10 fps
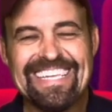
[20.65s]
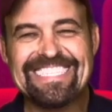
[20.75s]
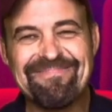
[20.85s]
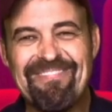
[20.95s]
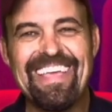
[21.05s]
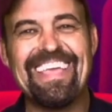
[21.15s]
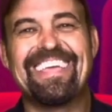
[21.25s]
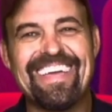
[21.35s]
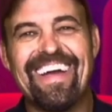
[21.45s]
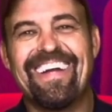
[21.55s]
it's me,
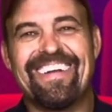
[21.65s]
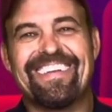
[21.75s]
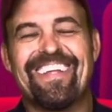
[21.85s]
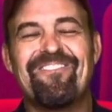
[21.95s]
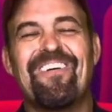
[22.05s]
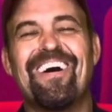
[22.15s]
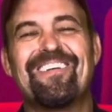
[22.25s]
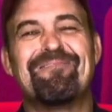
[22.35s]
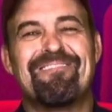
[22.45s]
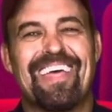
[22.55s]
Kurt, and
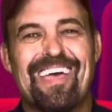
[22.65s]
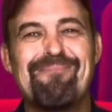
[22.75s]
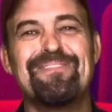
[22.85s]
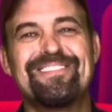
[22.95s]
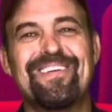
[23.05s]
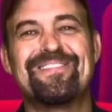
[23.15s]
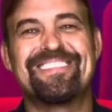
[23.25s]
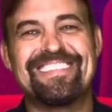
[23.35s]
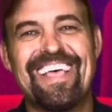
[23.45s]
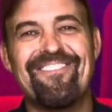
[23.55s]
welcome to episode
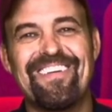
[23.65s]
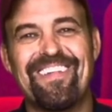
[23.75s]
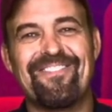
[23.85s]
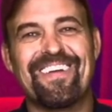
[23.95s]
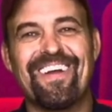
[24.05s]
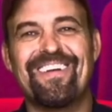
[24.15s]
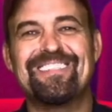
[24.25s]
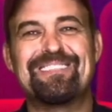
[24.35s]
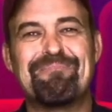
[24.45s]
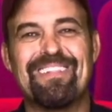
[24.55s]
7 of
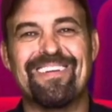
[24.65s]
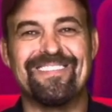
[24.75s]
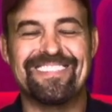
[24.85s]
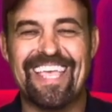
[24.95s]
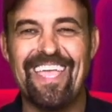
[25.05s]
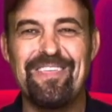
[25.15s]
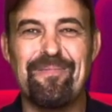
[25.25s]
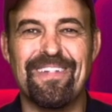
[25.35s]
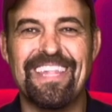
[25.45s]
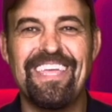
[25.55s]
Kurt's BLURTS. Can you
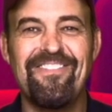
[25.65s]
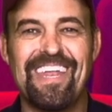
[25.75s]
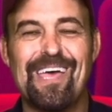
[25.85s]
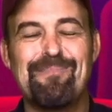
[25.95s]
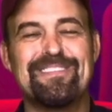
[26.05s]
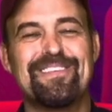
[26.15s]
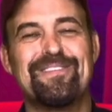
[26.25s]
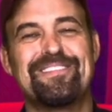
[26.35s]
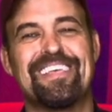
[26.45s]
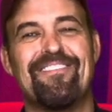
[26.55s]
believe it?
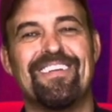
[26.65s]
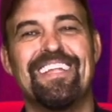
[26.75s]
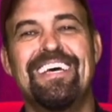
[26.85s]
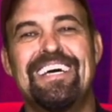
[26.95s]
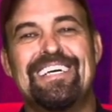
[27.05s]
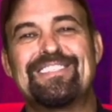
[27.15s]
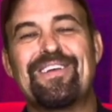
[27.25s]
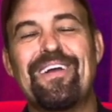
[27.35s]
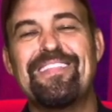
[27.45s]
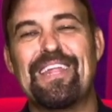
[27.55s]
Episode 7.
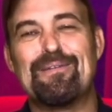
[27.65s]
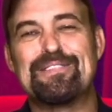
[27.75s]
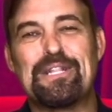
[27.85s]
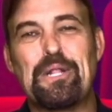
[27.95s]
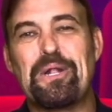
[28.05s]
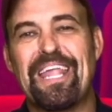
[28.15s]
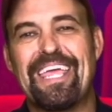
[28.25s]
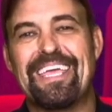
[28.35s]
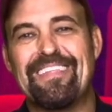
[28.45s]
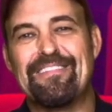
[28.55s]
Sorry that I was a little
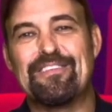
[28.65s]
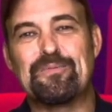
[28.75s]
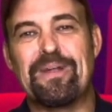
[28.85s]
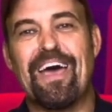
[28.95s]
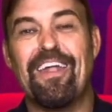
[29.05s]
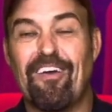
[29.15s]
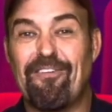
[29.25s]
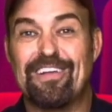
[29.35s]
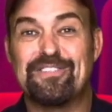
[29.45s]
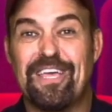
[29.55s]
late getting this one out. I've
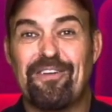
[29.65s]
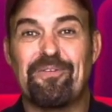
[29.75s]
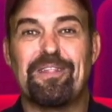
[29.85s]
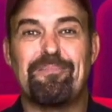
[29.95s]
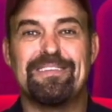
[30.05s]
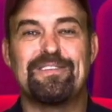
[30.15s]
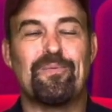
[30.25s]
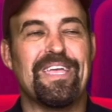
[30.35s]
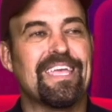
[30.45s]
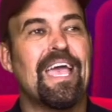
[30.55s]
actually had a really busy
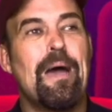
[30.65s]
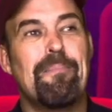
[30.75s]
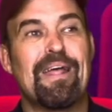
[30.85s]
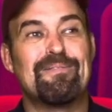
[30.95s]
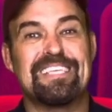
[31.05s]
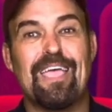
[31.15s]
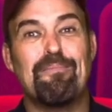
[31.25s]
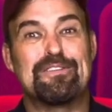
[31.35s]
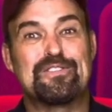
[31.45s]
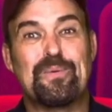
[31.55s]
week, but I was
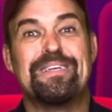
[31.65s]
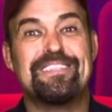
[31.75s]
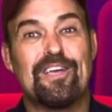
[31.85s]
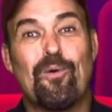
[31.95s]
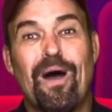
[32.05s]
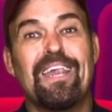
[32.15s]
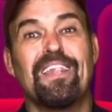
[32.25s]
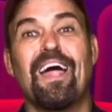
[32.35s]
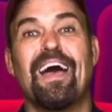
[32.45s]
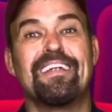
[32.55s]
able to squeeze in quite a
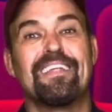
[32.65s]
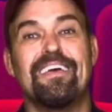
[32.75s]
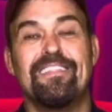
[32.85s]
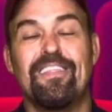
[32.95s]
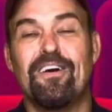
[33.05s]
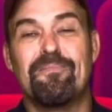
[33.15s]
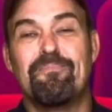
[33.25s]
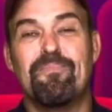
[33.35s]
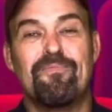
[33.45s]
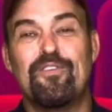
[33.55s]
lot in the
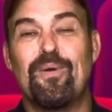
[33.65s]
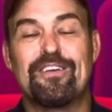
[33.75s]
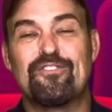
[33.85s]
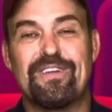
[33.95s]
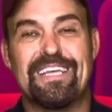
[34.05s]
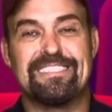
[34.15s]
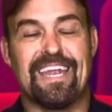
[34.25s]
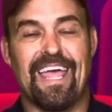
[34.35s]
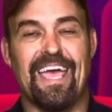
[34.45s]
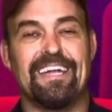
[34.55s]
few extra days
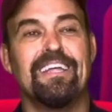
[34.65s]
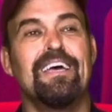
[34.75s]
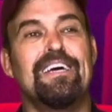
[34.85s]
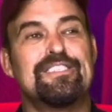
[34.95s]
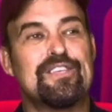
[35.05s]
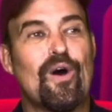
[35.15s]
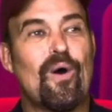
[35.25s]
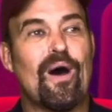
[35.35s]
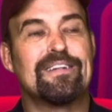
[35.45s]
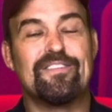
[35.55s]
that I had.
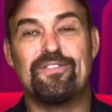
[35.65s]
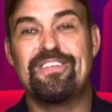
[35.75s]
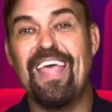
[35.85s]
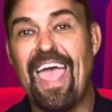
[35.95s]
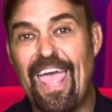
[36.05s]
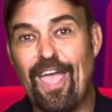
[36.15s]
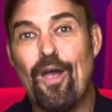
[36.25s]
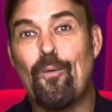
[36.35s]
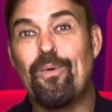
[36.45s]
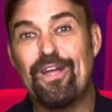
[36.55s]
So today,
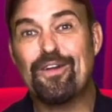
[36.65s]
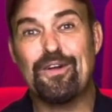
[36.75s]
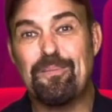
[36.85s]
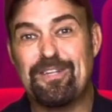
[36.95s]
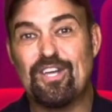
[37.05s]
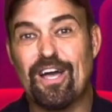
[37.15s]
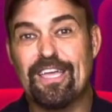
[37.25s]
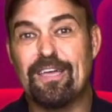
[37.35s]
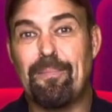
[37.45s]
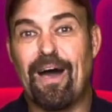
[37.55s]
we are going to be
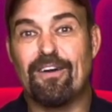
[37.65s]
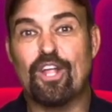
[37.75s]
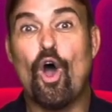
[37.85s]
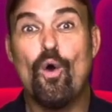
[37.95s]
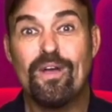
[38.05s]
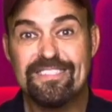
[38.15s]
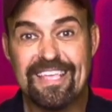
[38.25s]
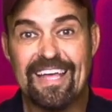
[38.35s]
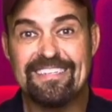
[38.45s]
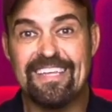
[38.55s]
talking about OGA'S
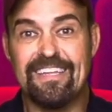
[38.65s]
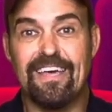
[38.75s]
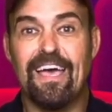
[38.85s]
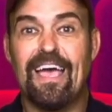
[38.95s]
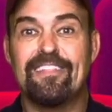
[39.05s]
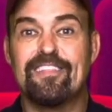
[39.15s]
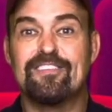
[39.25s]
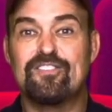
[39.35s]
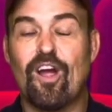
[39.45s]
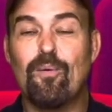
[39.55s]
Cantina at the
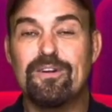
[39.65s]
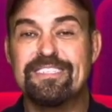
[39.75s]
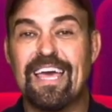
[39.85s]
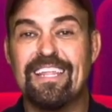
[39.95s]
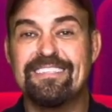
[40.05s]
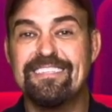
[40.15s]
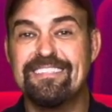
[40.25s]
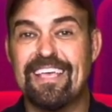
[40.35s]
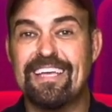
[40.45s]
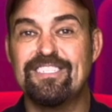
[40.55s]
Star Wars
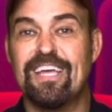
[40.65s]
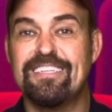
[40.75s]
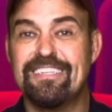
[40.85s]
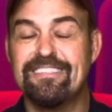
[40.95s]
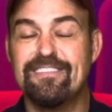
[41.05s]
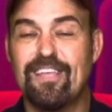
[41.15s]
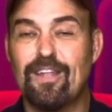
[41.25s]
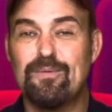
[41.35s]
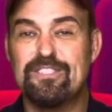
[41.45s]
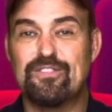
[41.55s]
Galaxy's Edge at Disney's
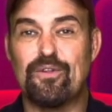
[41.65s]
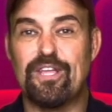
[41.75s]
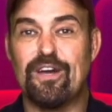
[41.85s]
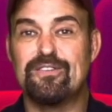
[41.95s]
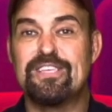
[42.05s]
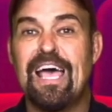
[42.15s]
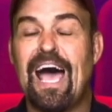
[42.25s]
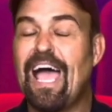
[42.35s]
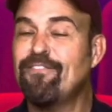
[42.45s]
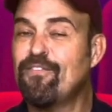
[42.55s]
Hollywood Studios.
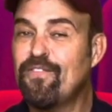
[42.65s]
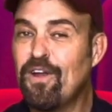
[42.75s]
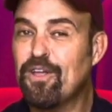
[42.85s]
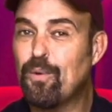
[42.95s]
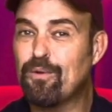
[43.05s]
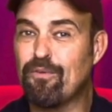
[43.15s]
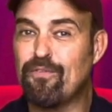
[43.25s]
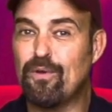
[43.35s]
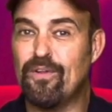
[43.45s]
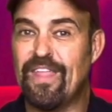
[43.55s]
I have a very quick
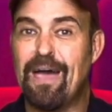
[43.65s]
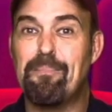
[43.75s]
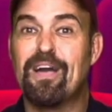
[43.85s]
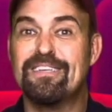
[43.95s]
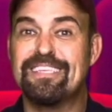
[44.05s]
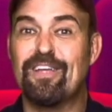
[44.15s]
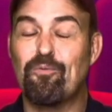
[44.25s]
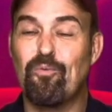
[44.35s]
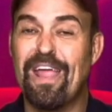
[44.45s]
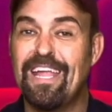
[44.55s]
review on that because it
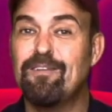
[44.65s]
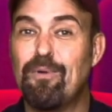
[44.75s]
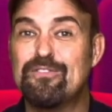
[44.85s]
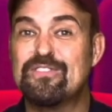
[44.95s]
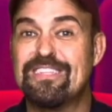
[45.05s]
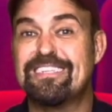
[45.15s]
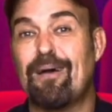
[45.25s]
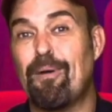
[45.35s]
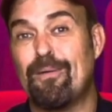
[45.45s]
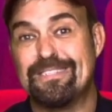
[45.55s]
rained most of the
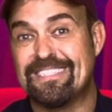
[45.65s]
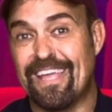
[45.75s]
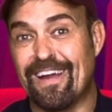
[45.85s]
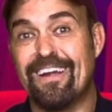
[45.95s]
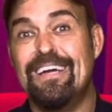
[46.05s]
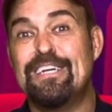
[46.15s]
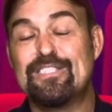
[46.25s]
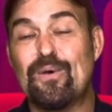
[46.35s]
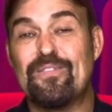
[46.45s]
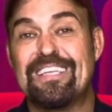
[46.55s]
time I was there.
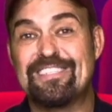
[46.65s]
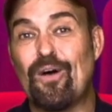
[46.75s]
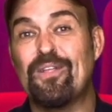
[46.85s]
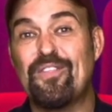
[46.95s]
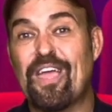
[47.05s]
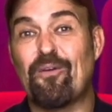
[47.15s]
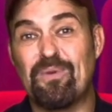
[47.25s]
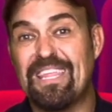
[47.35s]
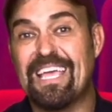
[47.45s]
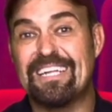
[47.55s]
So that's the only thing I
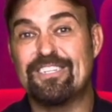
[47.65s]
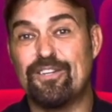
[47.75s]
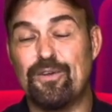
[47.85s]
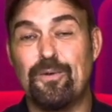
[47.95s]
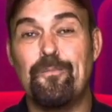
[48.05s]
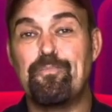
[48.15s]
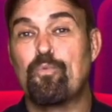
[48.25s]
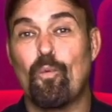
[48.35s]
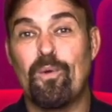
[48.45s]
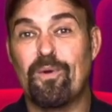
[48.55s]
really got to do.
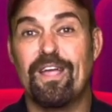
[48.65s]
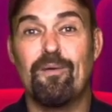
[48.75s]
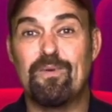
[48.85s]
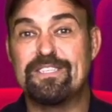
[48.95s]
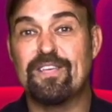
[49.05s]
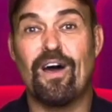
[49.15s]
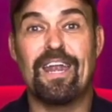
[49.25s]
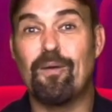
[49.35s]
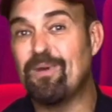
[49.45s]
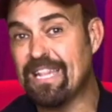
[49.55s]
We were in, we saw it,
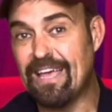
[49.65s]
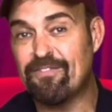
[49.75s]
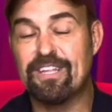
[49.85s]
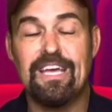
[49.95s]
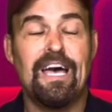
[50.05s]
and we left.